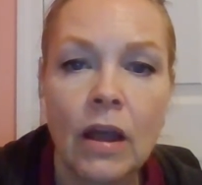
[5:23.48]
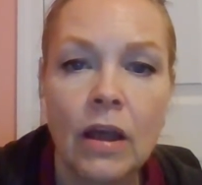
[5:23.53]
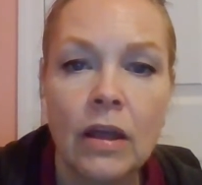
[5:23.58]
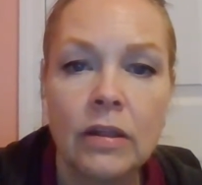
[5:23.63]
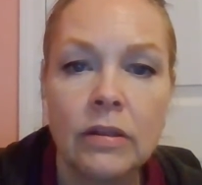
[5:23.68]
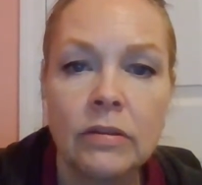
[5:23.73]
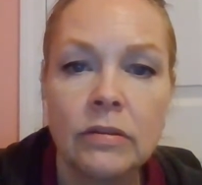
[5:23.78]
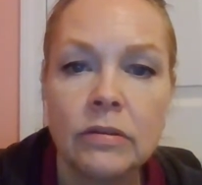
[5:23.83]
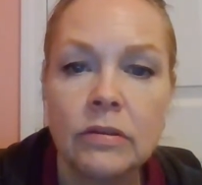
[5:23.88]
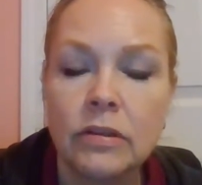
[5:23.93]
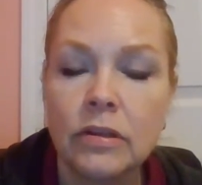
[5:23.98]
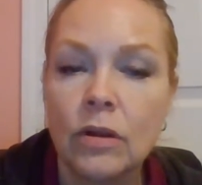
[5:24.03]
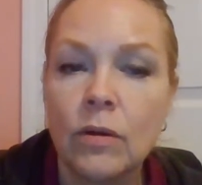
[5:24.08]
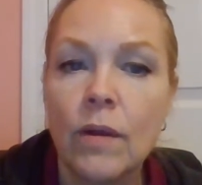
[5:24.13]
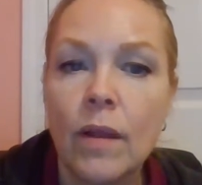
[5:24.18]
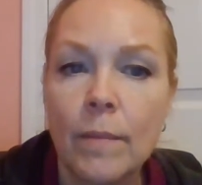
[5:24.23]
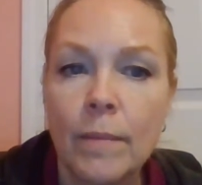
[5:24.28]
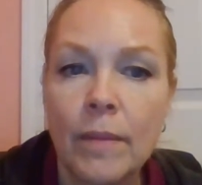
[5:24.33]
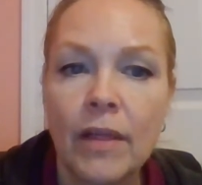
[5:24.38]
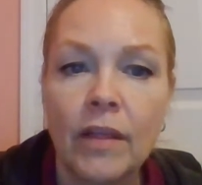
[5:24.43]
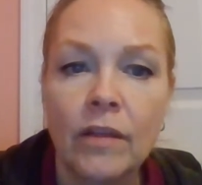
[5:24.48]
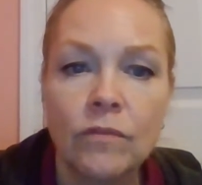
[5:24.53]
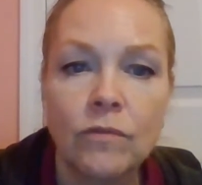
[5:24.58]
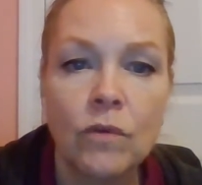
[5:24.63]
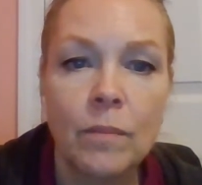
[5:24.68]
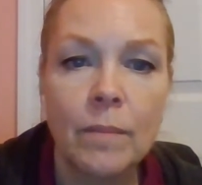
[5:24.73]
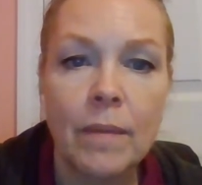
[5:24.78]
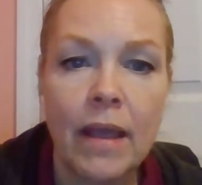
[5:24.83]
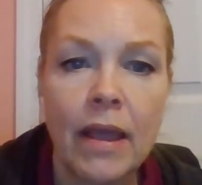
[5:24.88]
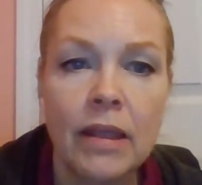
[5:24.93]
MLA
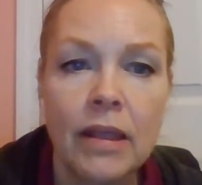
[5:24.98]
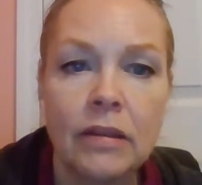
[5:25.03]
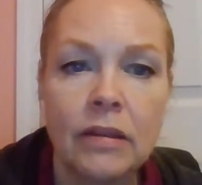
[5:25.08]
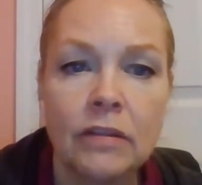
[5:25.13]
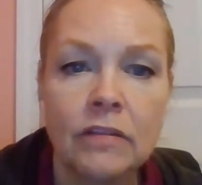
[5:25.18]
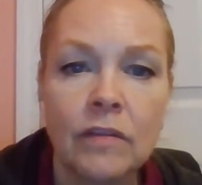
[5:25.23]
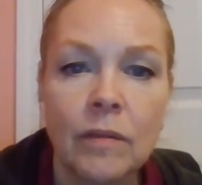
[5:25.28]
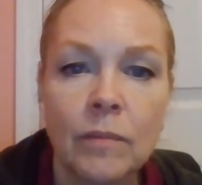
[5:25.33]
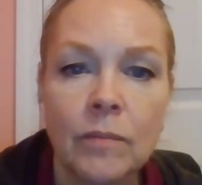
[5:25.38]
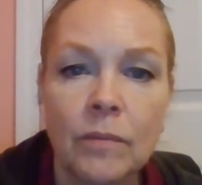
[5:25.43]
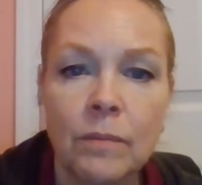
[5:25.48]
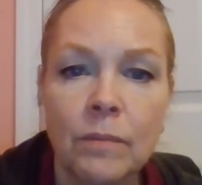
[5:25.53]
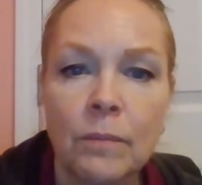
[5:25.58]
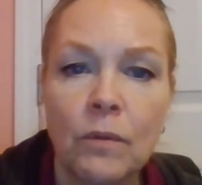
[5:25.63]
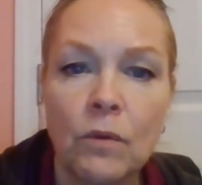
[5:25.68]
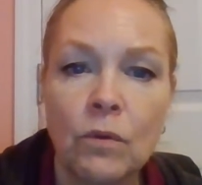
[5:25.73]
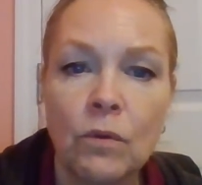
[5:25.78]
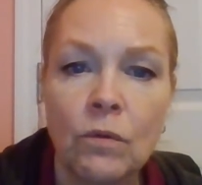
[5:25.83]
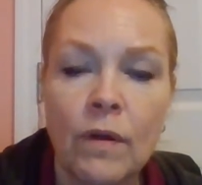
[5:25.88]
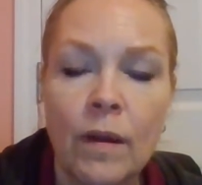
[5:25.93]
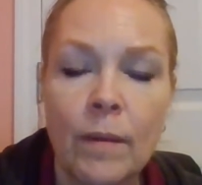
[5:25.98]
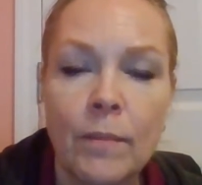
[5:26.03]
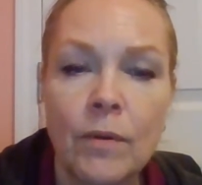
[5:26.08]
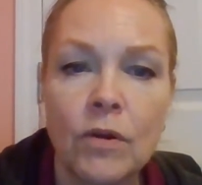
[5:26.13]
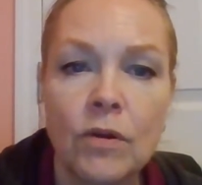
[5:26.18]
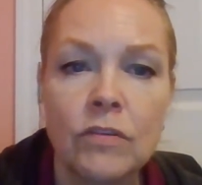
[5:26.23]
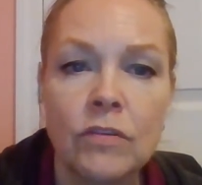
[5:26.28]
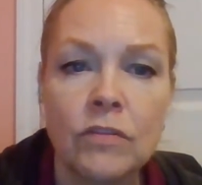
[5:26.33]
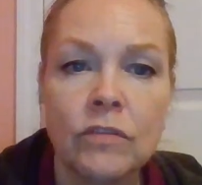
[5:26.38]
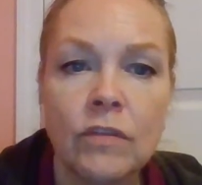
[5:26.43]
format and acceptable
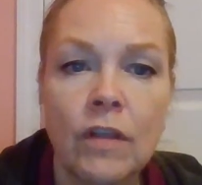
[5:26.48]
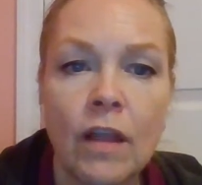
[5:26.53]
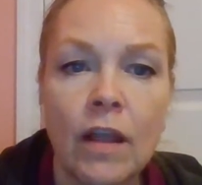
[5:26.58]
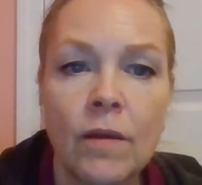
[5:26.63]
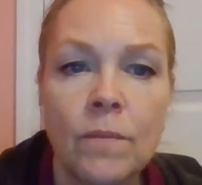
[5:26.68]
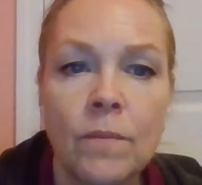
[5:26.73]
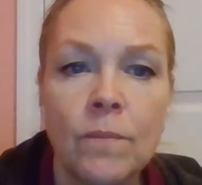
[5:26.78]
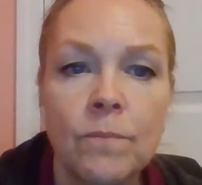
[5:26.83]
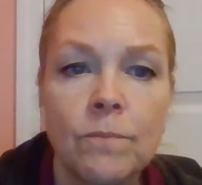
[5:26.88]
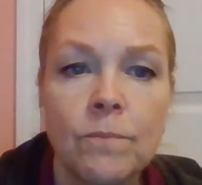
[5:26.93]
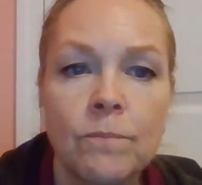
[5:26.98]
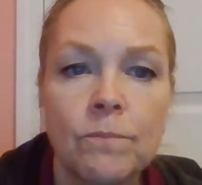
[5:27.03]
grammar and style.